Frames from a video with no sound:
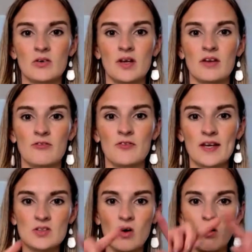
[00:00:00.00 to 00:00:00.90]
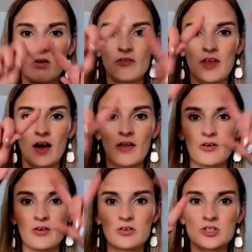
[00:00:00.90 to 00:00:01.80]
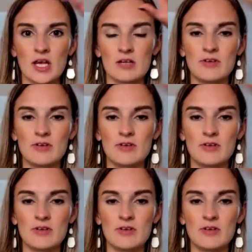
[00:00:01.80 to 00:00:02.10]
going to fix all of the other chain